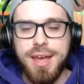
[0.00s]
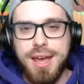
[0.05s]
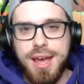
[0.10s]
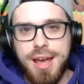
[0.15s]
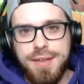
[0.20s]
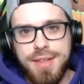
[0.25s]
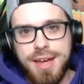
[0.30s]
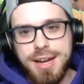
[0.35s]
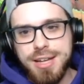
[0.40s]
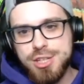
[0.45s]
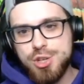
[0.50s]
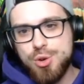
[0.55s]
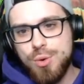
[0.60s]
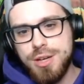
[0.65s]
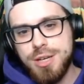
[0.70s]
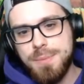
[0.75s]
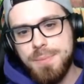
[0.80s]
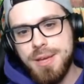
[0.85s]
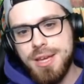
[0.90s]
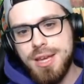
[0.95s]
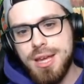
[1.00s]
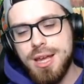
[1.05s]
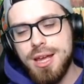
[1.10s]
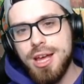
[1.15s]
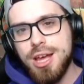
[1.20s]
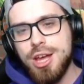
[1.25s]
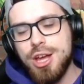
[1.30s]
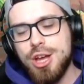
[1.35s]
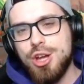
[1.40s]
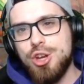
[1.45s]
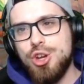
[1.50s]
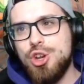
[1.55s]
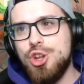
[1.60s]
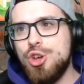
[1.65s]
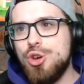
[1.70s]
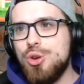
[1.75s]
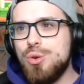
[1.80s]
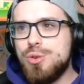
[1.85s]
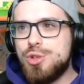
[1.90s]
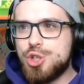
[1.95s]
And that is going to be
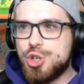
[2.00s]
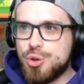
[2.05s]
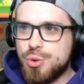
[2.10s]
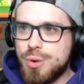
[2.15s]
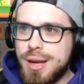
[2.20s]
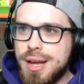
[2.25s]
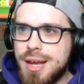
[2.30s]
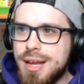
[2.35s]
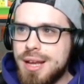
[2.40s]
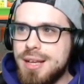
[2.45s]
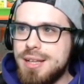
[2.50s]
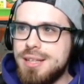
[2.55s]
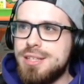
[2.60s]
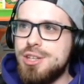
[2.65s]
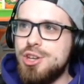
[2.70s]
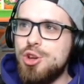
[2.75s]
new trees,